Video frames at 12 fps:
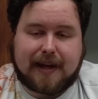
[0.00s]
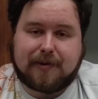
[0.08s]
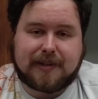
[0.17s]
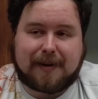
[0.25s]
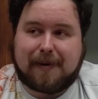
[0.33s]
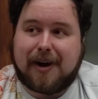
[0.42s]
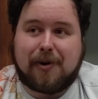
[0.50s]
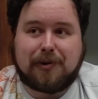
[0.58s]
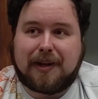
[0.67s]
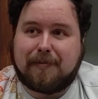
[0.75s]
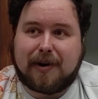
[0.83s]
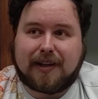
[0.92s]
That was like my
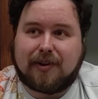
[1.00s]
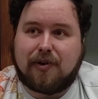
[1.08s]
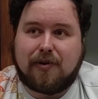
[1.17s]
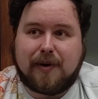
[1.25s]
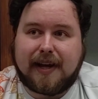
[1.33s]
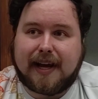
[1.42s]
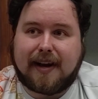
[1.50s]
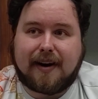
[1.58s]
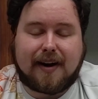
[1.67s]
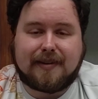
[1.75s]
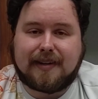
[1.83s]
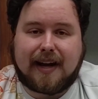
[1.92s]
only brick the whole weekend.
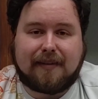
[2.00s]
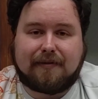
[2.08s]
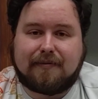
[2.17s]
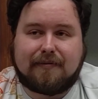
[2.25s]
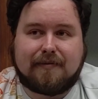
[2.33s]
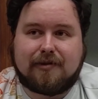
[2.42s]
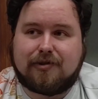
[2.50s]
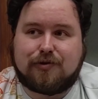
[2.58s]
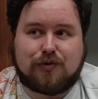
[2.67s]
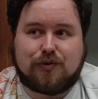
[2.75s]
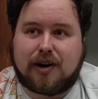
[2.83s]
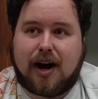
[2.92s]
Honestly, I
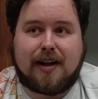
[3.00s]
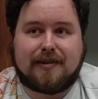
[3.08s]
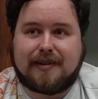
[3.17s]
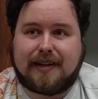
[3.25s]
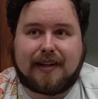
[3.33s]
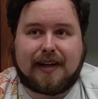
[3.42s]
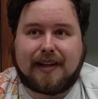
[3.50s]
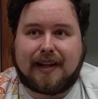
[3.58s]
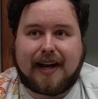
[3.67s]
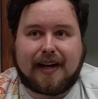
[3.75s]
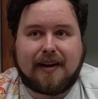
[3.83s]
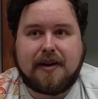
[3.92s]
drew constantly
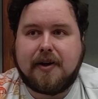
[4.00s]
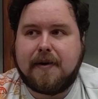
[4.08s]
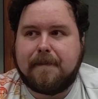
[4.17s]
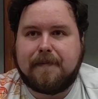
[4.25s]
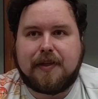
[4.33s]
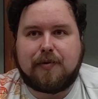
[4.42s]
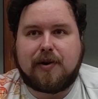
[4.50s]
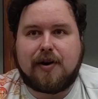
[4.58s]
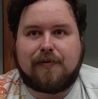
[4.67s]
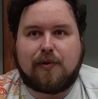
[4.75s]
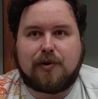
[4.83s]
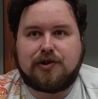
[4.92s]
like 3
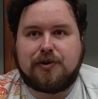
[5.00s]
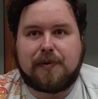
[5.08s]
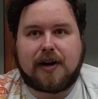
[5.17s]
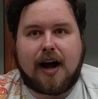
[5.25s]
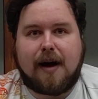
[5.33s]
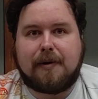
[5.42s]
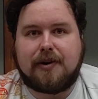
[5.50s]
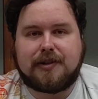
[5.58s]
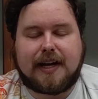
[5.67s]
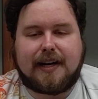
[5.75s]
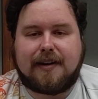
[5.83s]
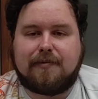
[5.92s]
or 4 super combos.
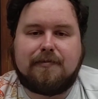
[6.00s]
I